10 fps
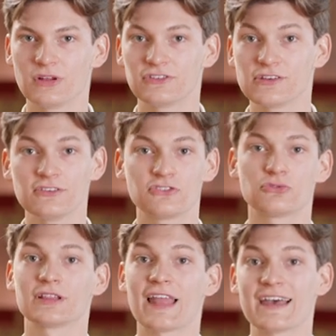Quincy's
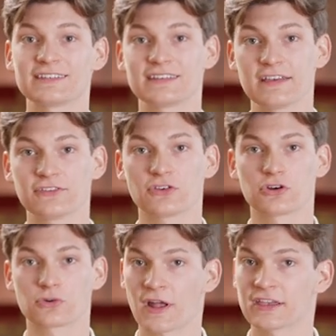to our last days
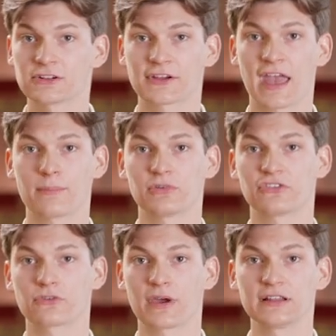on a regular
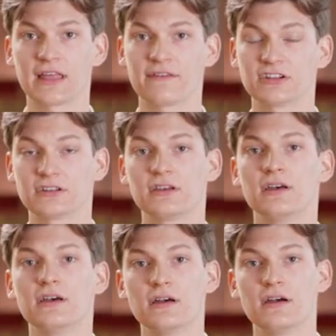campus in grade 11,
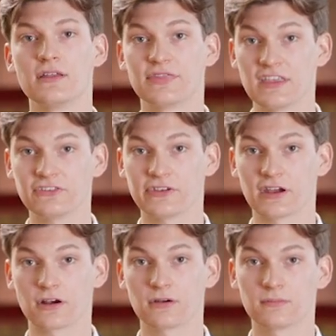this
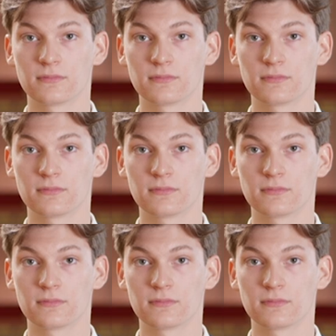year,